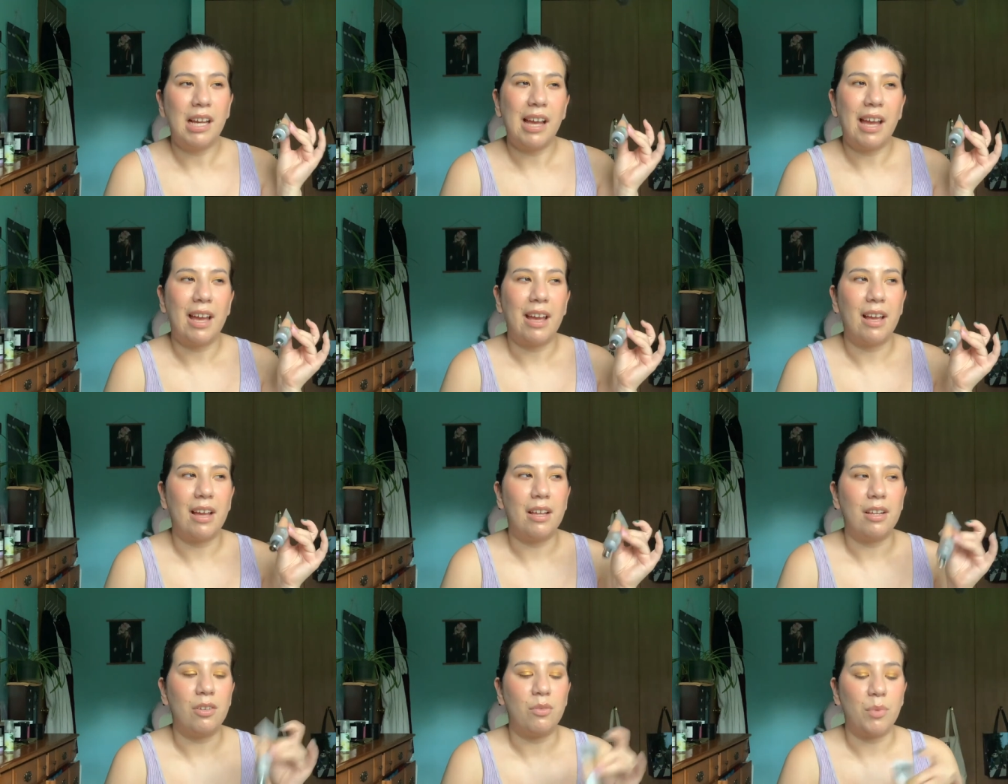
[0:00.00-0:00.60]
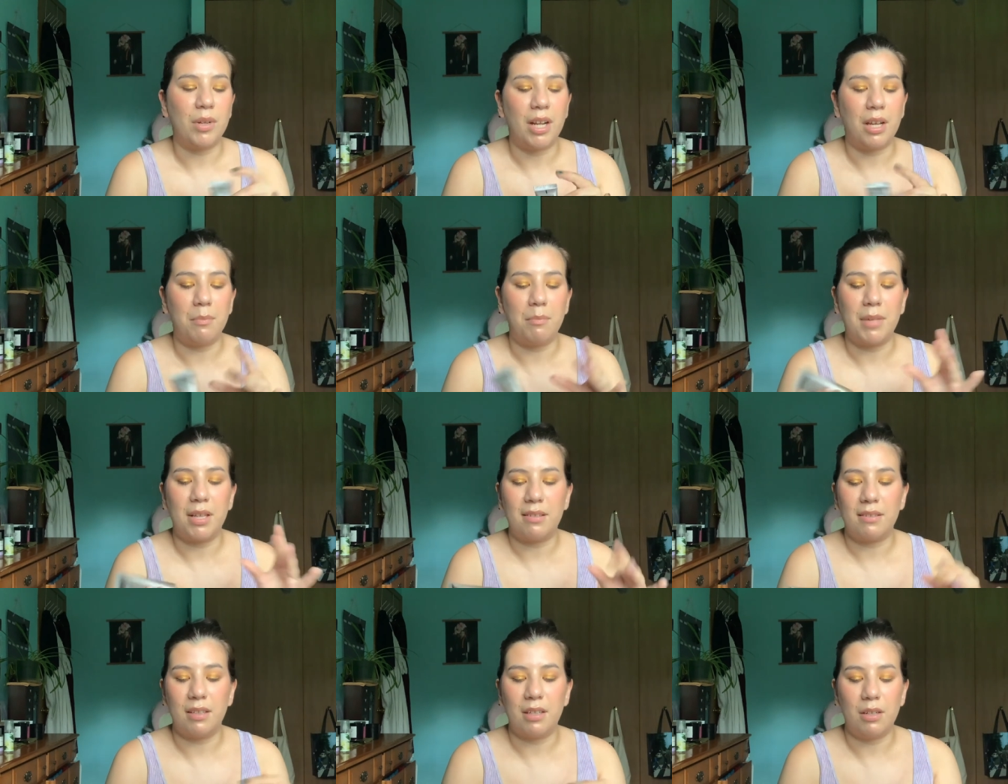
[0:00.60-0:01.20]
And when I
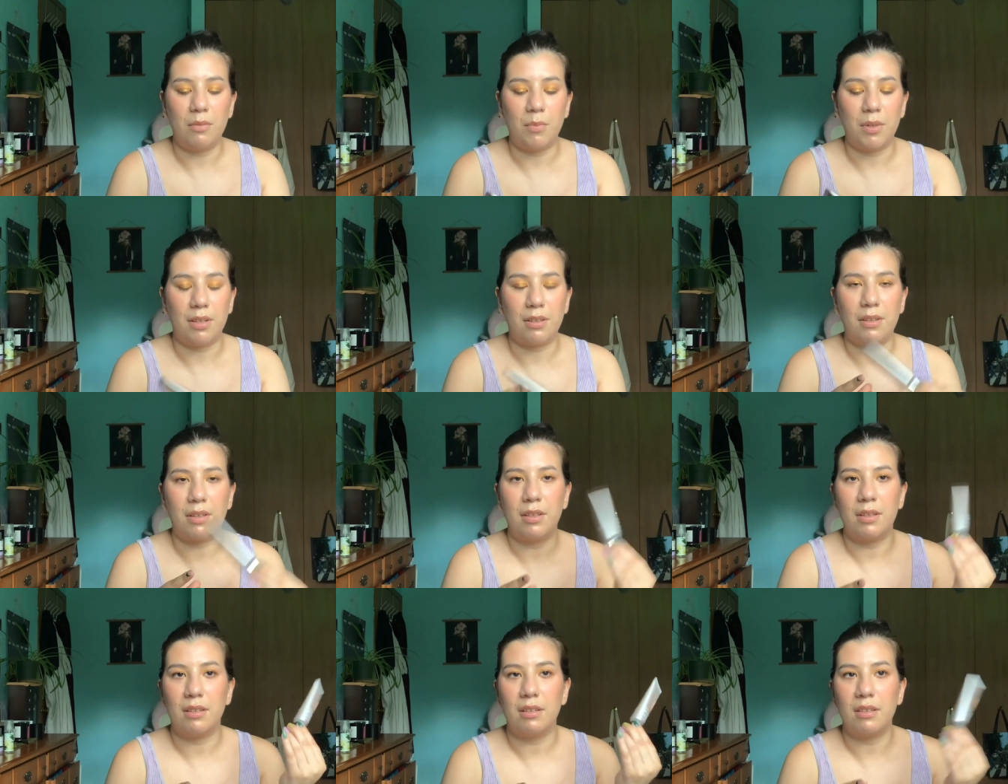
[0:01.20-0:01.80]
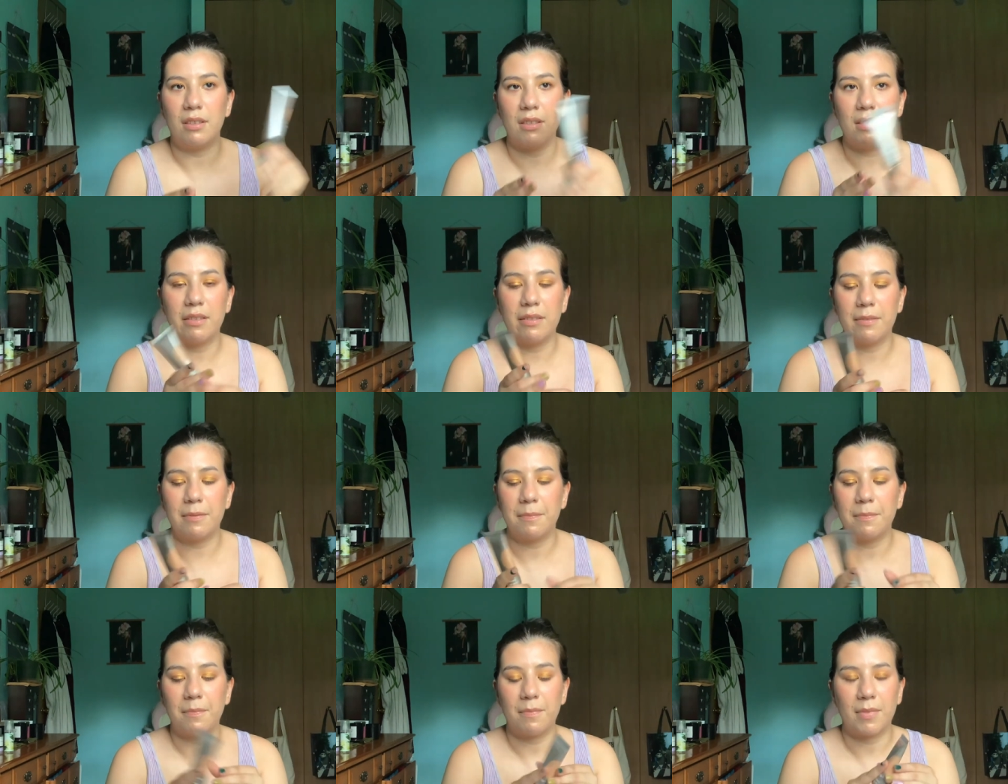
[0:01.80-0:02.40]
mix it in with
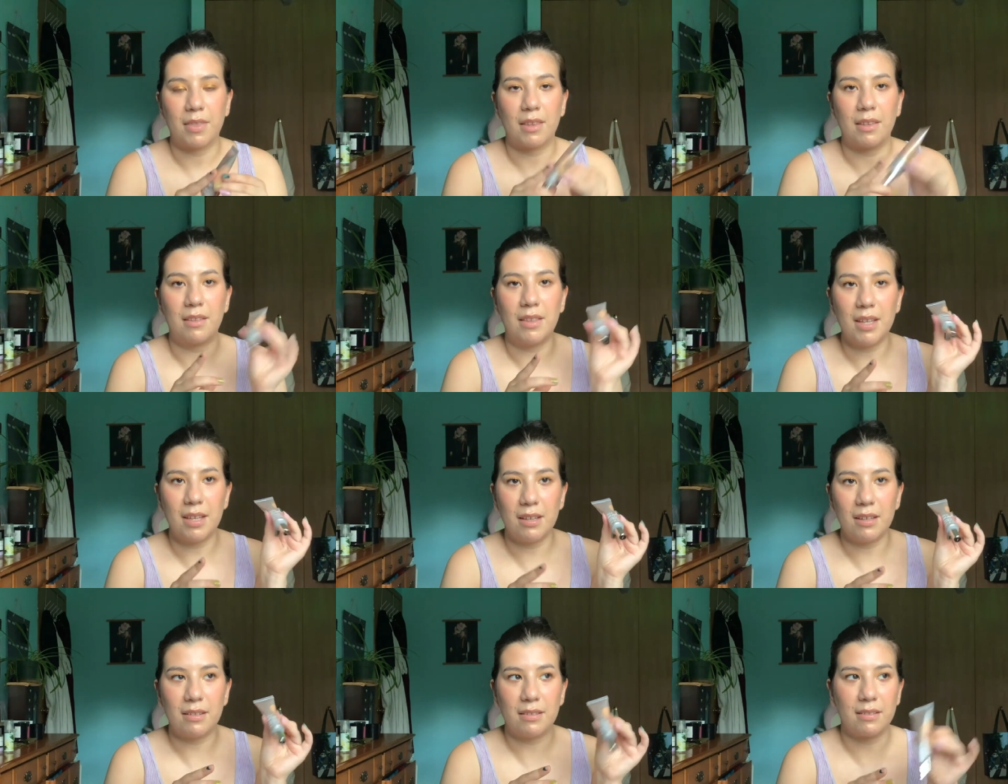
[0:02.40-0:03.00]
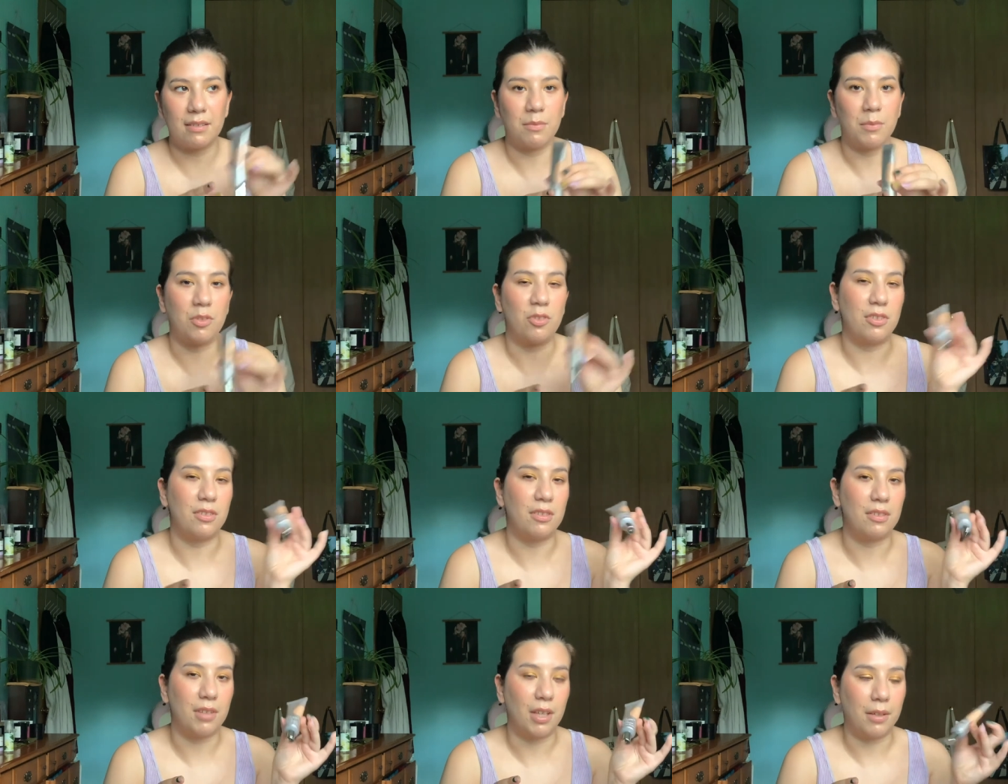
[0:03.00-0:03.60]
this, which
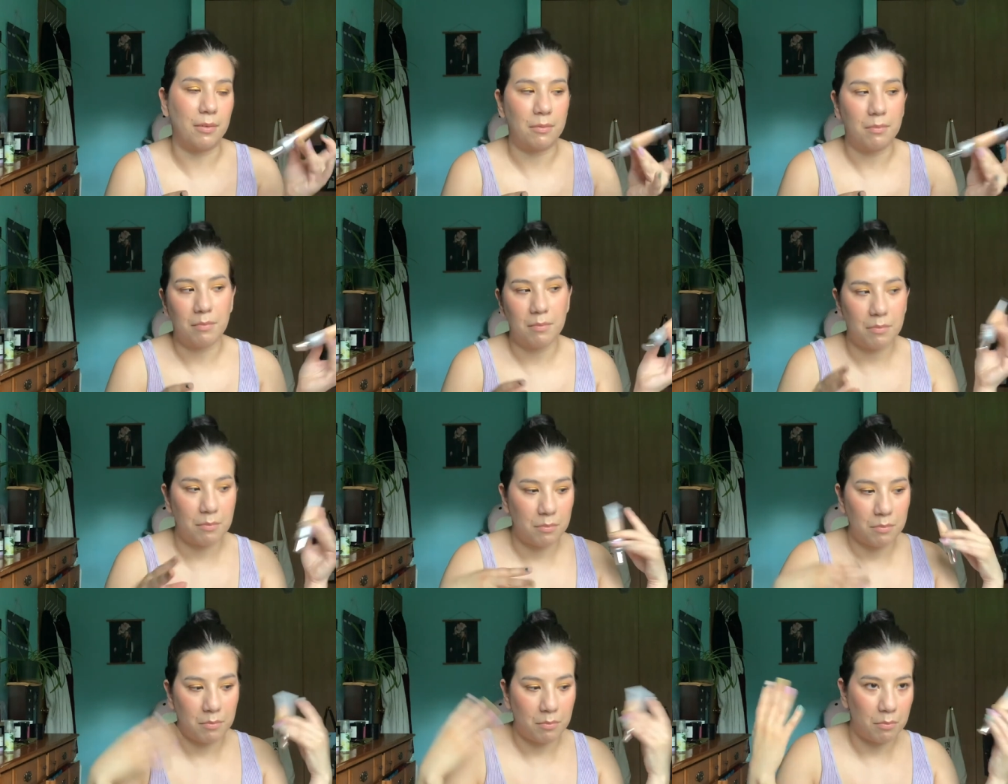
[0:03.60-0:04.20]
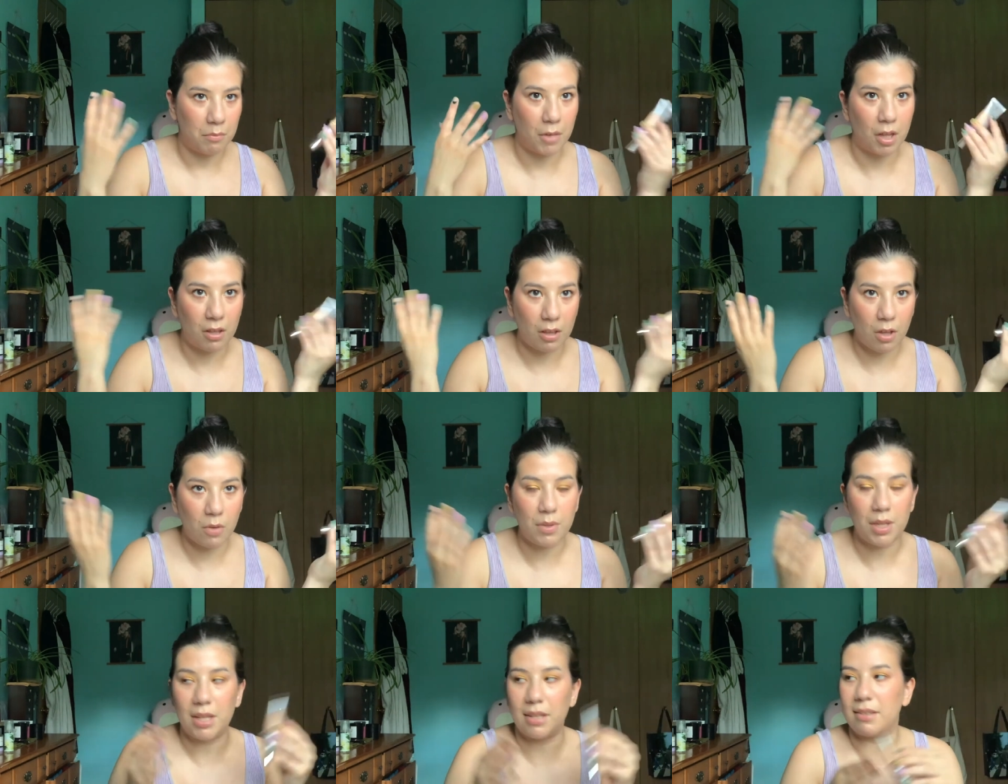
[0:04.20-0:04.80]
is like
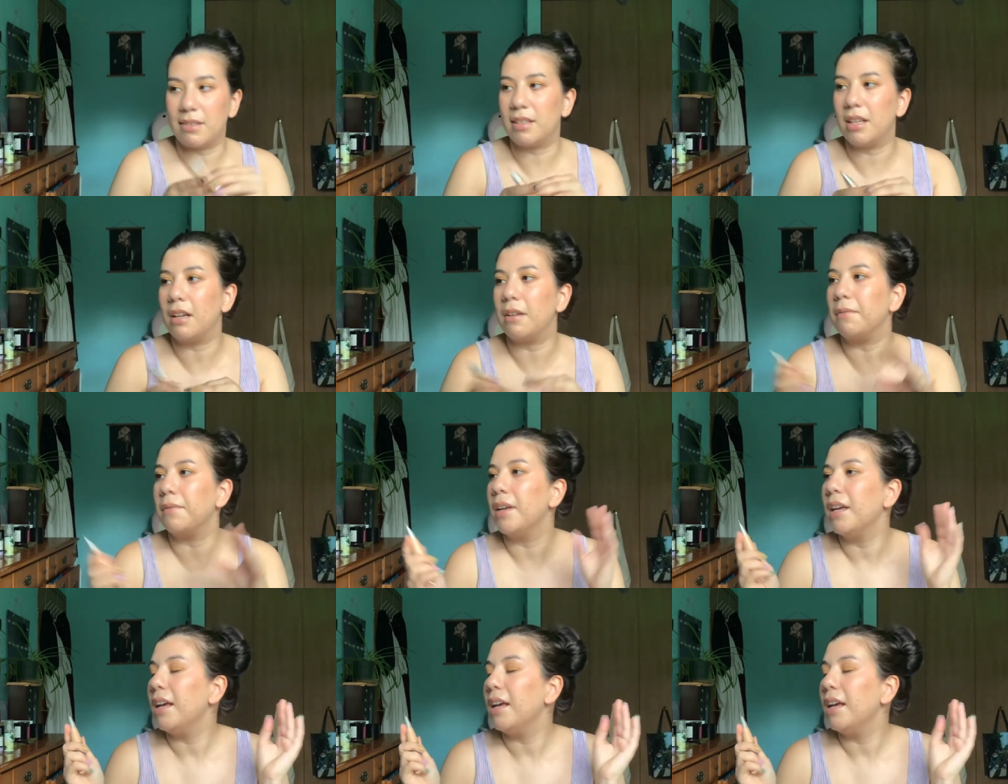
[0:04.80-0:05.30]
glowy and stuff,